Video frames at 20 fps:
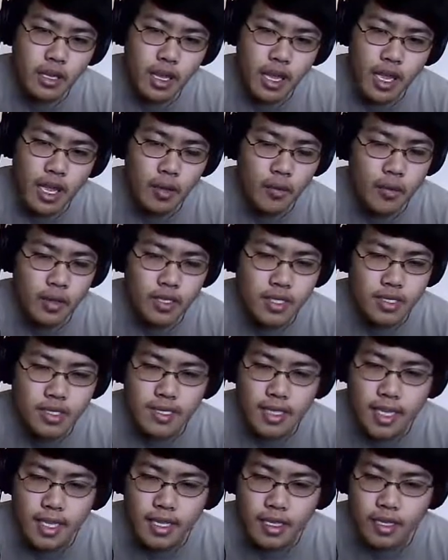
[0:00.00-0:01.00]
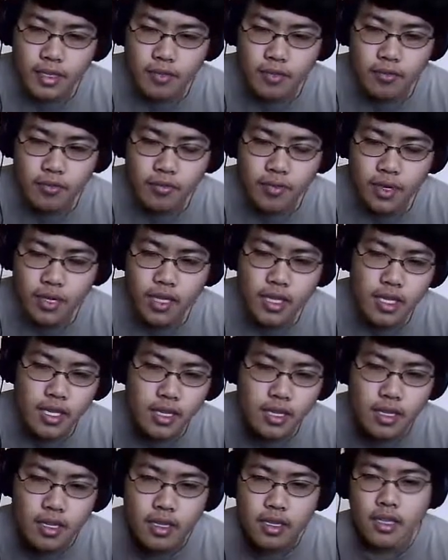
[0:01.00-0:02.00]
I was like
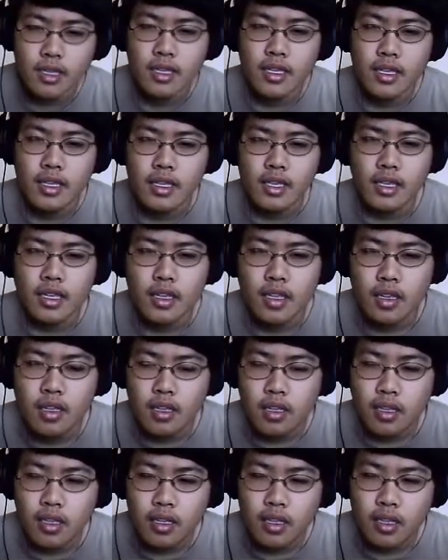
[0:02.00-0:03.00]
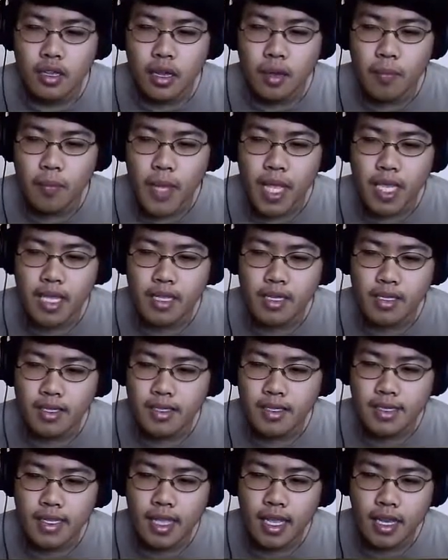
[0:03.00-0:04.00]
really
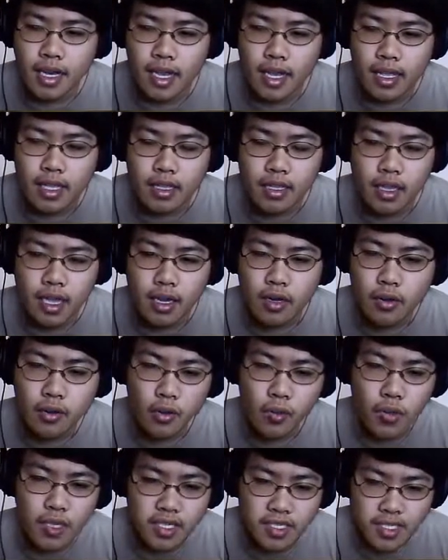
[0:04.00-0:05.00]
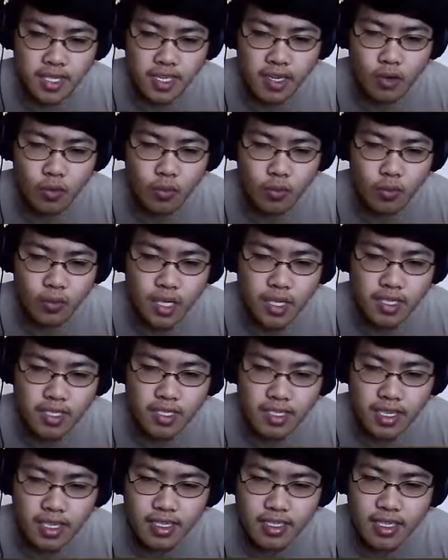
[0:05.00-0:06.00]
amazed, and I I don't know what to say no more,
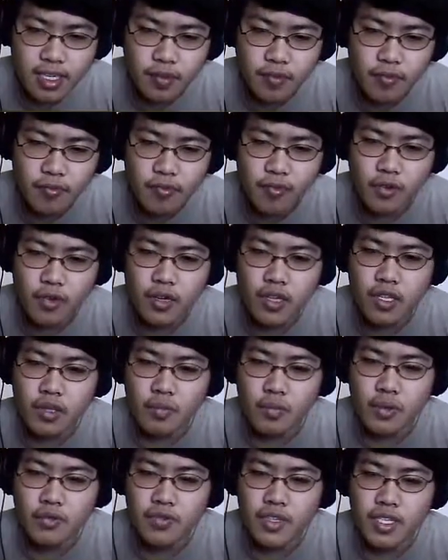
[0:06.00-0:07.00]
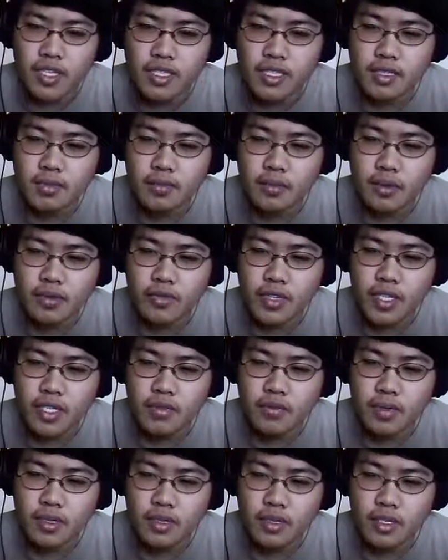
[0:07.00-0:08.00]
because I said it before in the previous previous
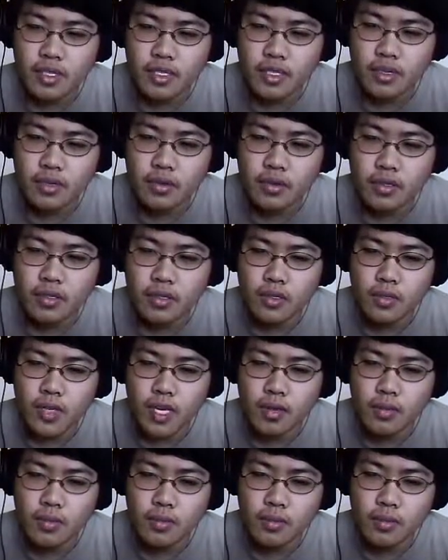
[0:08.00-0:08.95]
parts. Oh, there's a trap.